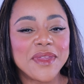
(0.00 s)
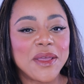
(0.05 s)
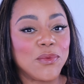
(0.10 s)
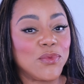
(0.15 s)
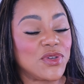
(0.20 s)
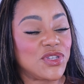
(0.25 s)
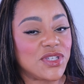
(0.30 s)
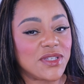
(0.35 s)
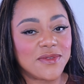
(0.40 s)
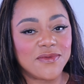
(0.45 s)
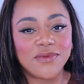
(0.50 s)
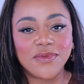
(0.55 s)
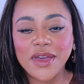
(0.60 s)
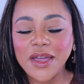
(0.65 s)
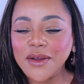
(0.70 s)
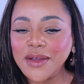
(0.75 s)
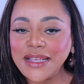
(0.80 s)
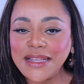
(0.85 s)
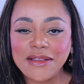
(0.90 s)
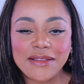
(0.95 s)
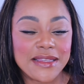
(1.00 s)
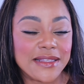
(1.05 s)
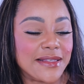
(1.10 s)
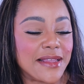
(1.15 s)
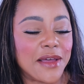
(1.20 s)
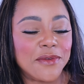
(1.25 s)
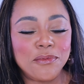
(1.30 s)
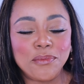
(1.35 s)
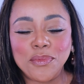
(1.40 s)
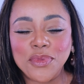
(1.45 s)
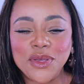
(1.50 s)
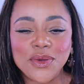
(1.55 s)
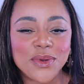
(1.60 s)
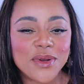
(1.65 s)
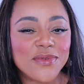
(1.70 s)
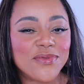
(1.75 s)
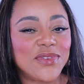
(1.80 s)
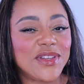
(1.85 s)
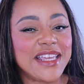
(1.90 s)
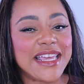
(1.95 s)
which is very done
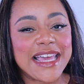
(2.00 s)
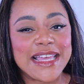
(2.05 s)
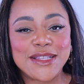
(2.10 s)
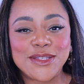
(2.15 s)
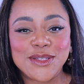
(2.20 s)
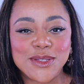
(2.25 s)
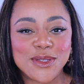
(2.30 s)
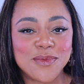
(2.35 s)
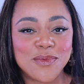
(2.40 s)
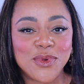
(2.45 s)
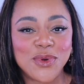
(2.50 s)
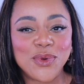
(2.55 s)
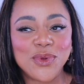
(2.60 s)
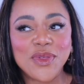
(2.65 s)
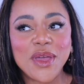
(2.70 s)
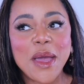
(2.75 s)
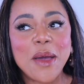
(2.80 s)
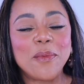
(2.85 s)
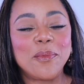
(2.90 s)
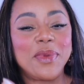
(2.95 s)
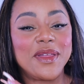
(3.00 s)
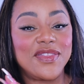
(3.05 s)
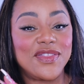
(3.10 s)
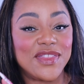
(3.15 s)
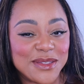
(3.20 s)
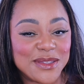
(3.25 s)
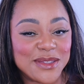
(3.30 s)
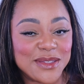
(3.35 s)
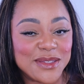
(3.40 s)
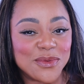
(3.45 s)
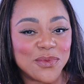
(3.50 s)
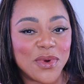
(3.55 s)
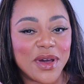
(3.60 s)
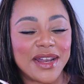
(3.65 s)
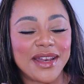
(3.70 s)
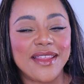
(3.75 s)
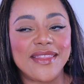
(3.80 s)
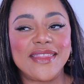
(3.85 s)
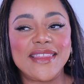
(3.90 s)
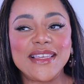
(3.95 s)
beautifully and smooth. But this
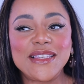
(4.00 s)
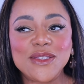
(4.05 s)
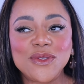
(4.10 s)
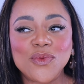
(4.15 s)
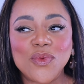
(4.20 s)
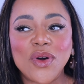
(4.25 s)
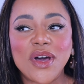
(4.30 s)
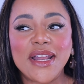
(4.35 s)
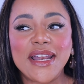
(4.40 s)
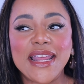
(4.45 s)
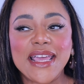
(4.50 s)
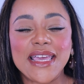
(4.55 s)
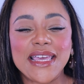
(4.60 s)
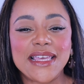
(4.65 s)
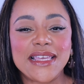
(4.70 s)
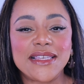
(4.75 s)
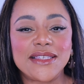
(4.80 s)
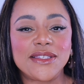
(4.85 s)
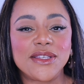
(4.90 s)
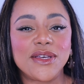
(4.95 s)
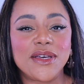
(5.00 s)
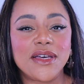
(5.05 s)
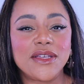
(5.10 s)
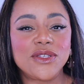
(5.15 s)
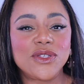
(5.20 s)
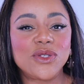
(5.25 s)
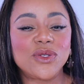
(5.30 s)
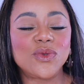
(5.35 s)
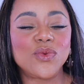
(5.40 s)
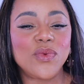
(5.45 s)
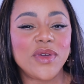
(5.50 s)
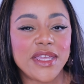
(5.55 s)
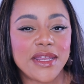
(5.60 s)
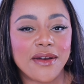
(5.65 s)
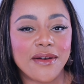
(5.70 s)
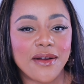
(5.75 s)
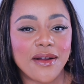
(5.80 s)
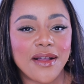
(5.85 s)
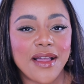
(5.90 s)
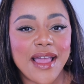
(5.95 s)
one is
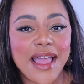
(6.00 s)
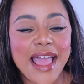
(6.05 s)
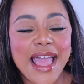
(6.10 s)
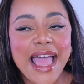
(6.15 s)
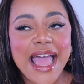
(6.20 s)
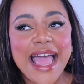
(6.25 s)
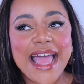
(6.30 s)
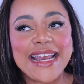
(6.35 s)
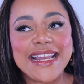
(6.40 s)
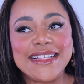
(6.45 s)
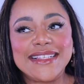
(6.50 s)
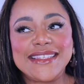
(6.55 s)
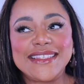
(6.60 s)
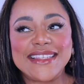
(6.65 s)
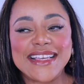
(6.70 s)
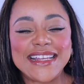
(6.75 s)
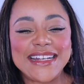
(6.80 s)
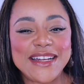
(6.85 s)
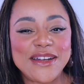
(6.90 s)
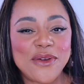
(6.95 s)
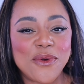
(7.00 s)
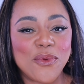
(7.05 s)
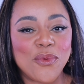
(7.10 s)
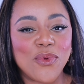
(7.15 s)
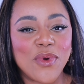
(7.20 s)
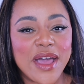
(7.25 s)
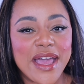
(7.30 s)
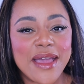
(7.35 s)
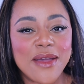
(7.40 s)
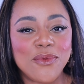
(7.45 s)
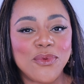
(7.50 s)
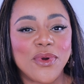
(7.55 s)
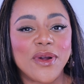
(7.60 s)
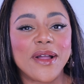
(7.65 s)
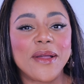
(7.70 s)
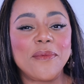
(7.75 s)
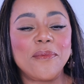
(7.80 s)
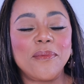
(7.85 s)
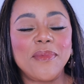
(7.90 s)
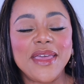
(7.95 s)
sweeter, and it's done in a way where
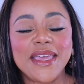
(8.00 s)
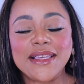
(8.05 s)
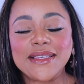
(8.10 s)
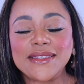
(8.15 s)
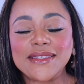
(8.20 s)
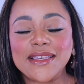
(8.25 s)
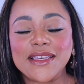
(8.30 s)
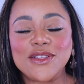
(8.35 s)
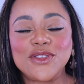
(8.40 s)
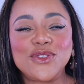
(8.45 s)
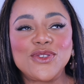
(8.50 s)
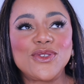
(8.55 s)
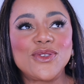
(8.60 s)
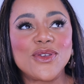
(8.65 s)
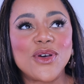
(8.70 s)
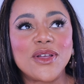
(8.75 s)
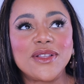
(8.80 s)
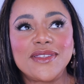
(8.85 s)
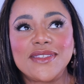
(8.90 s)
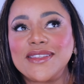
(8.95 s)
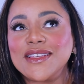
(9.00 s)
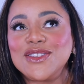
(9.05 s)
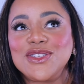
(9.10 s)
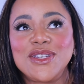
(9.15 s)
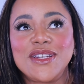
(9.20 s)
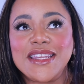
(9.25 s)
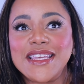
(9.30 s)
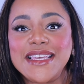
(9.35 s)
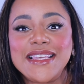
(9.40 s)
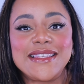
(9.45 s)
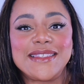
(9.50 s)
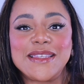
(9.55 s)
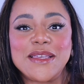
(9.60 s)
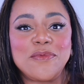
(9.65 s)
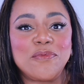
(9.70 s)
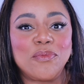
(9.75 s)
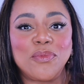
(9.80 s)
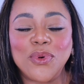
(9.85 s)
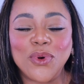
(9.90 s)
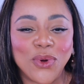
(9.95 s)
it makes it such an
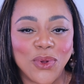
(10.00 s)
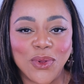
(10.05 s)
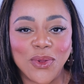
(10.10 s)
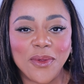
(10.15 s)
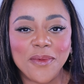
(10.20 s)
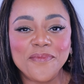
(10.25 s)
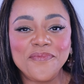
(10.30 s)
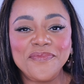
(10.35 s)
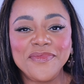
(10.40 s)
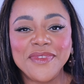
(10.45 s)
easy pull